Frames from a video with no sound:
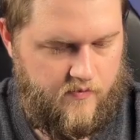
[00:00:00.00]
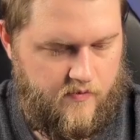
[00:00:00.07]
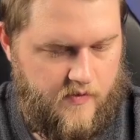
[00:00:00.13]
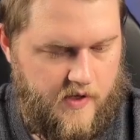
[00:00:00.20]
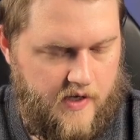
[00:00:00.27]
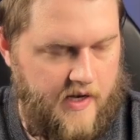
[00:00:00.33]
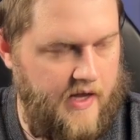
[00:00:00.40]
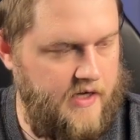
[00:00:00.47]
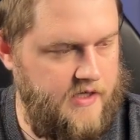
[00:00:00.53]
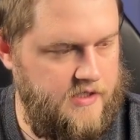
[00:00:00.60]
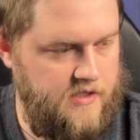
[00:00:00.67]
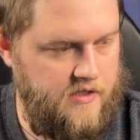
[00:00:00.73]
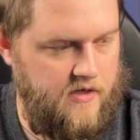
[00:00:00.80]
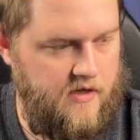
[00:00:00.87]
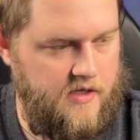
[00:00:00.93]
The next
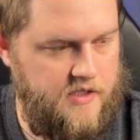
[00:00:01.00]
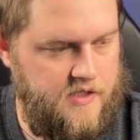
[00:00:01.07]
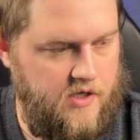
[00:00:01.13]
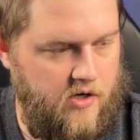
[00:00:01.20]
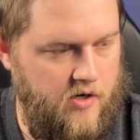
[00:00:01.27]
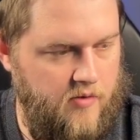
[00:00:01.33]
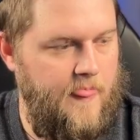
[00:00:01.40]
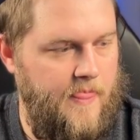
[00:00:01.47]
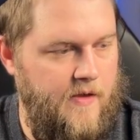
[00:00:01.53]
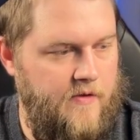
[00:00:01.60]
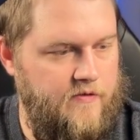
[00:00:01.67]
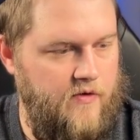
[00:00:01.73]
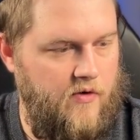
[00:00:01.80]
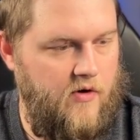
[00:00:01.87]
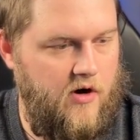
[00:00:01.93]
is ARP.
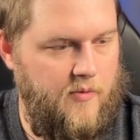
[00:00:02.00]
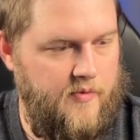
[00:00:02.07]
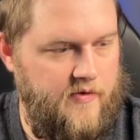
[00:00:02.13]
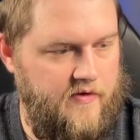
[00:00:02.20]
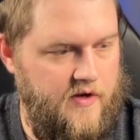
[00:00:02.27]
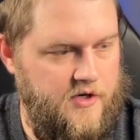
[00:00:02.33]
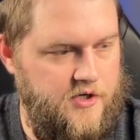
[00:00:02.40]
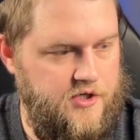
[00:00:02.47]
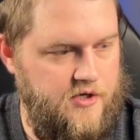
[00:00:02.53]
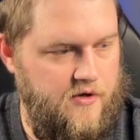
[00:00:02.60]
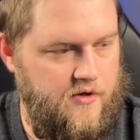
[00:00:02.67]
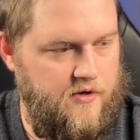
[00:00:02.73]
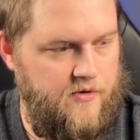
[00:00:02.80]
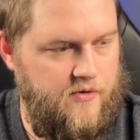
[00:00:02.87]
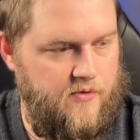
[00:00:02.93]
So ARP is going to show
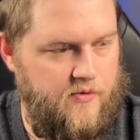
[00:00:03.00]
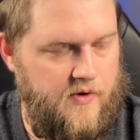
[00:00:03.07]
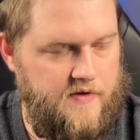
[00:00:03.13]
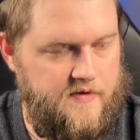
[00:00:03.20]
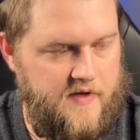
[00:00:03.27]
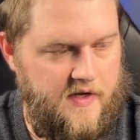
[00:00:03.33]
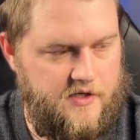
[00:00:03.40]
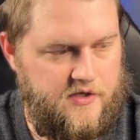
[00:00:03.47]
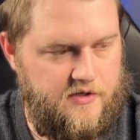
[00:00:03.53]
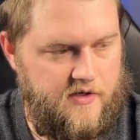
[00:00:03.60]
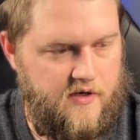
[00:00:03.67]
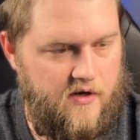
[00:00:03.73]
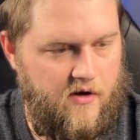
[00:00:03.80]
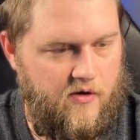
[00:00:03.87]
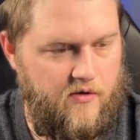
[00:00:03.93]
you essentially
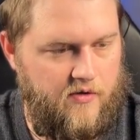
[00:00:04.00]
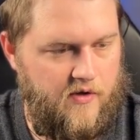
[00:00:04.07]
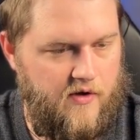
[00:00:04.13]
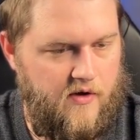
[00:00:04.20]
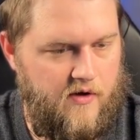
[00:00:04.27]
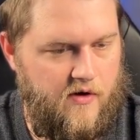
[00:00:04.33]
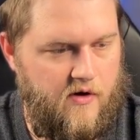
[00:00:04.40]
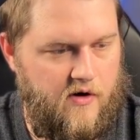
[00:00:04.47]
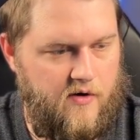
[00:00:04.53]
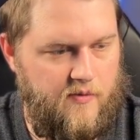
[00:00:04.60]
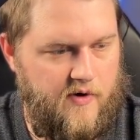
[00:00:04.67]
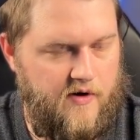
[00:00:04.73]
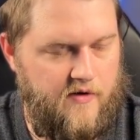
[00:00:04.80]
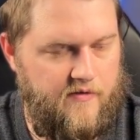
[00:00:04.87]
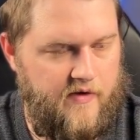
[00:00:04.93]
all the
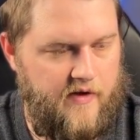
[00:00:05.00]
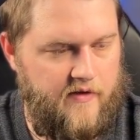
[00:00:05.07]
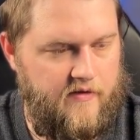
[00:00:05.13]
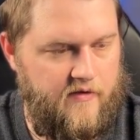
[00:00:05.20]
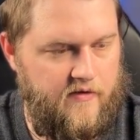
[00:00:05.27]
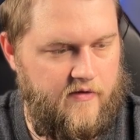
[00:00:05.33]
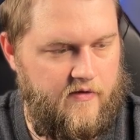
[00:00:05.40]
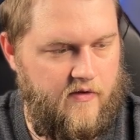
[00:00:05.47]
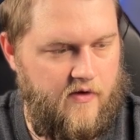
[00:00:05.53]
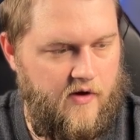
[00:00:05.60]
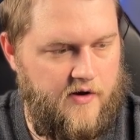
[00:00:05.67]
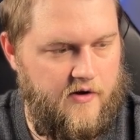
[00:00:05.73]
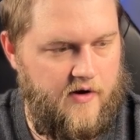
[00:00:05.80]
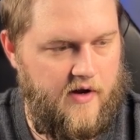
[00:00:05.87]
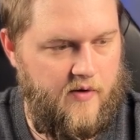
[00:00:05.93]
hardware devices on
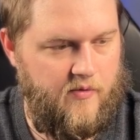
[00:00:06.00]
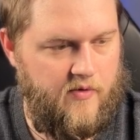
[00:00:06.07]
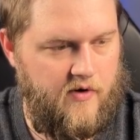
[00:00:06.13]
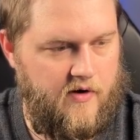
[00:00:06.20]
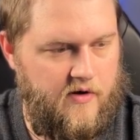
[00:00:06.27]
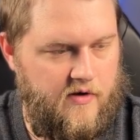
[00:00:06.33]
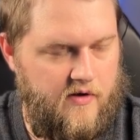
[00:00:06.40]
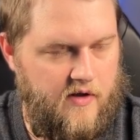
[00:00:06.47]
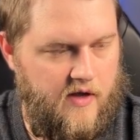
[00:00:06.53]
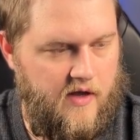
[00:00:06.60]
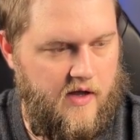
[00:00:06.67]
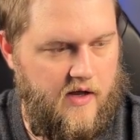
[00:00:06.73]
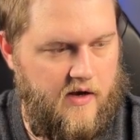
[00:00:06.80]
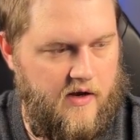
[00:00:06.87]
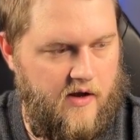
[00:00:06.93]
your network,
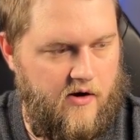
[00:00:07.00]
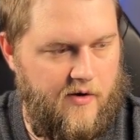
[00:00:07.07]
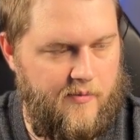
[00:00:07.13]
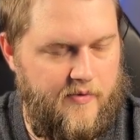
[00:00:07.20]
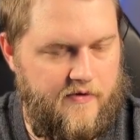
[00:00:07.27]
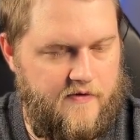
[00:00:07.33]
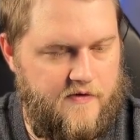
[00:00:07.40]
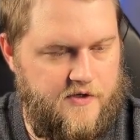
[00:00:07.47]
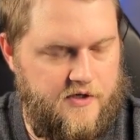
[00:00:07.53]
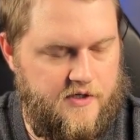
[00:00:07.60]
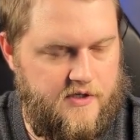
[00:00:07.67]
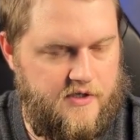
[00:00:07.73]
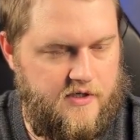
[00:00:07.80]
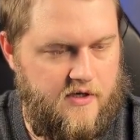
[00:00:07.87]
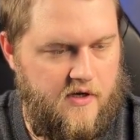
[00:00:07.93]
and ARP is
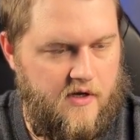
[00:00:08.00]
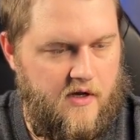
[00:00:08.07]
just,